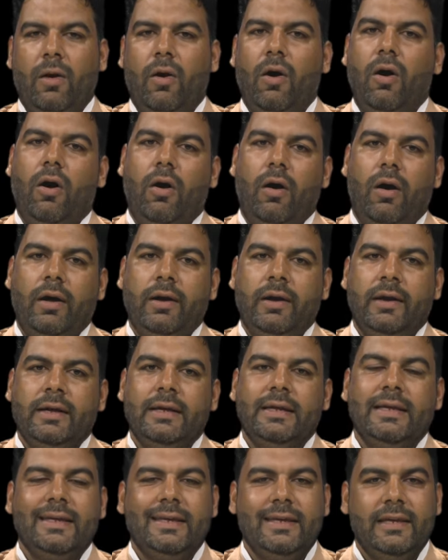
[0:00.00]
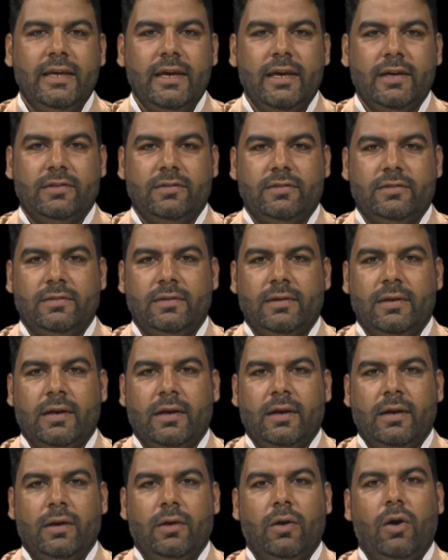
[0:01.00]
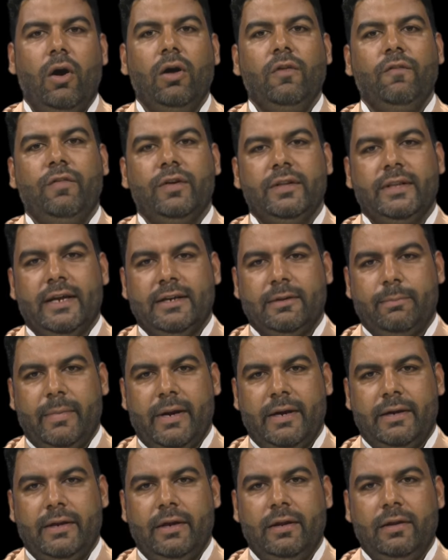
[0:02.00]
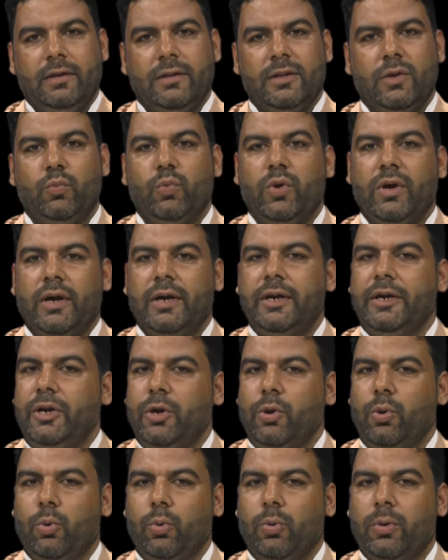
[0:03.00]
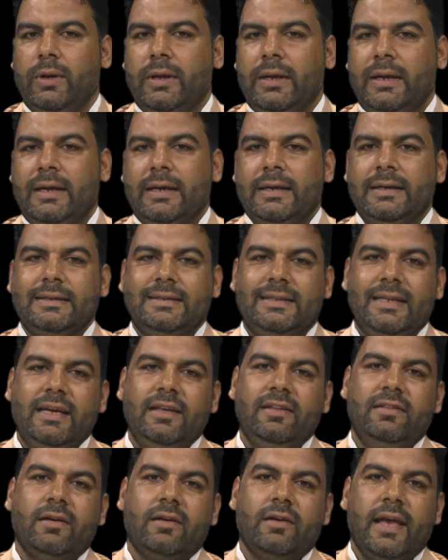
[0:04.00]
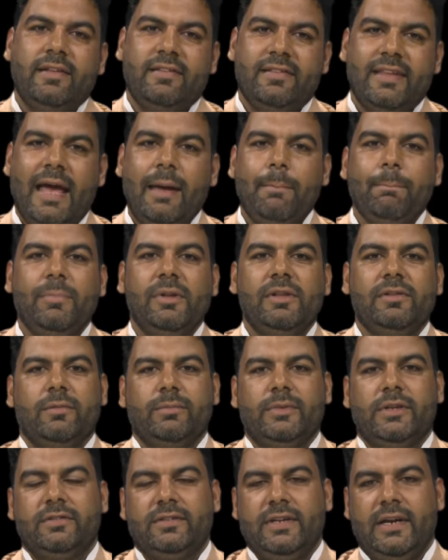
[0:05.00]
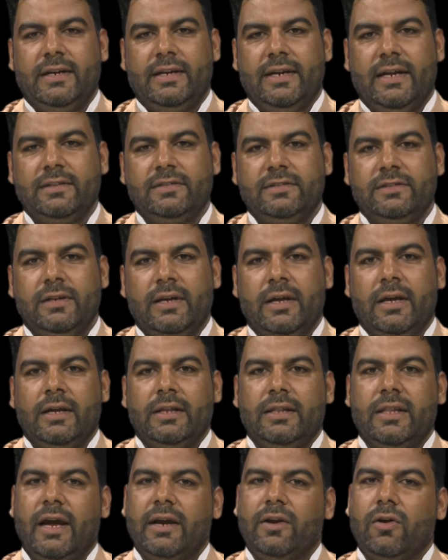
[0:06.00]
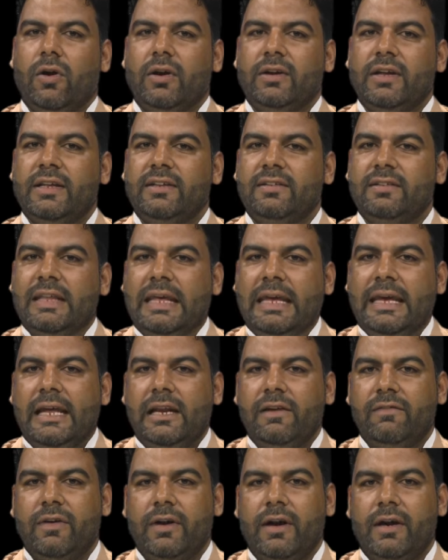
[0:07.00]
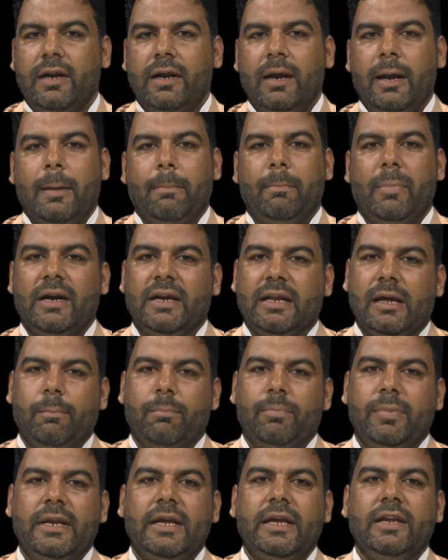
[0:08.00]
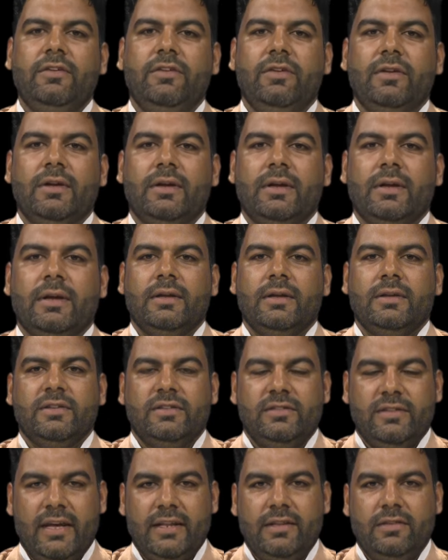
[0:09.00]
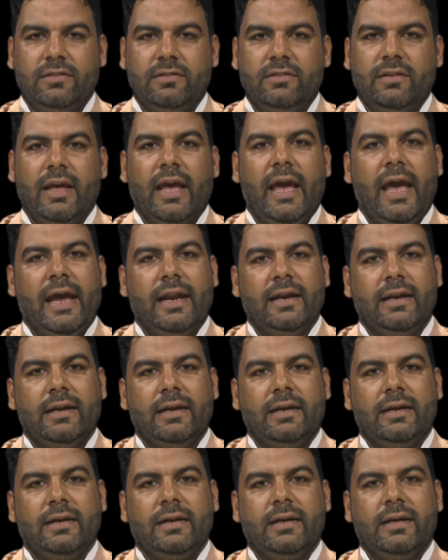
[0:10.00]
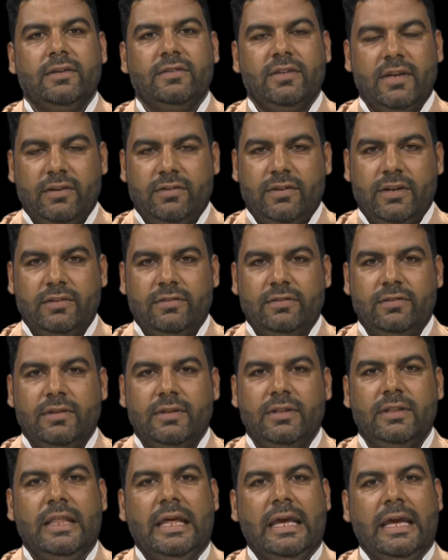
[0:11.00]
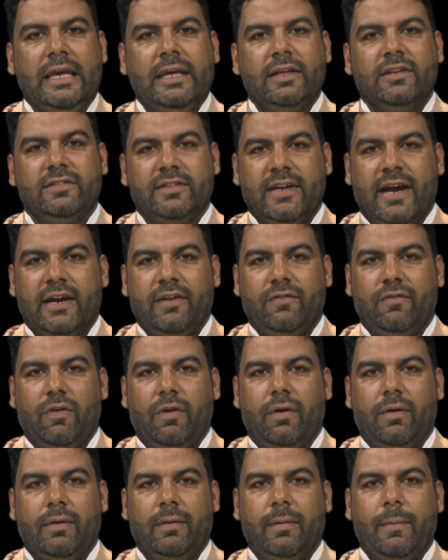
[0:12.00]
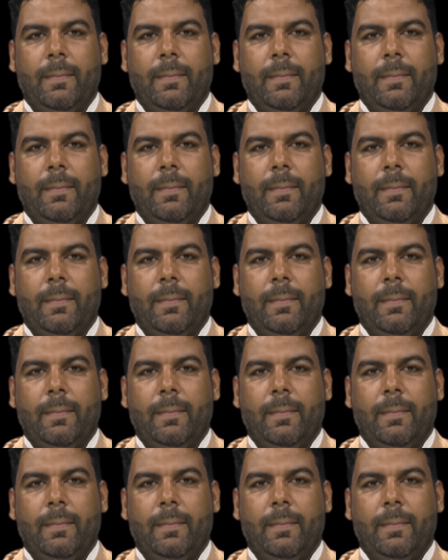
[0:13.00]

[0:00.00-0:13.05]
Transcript: or yes, or for that matter, the word no. These are examples of the sentence that are a single word, but complete sense and sentence they stand for.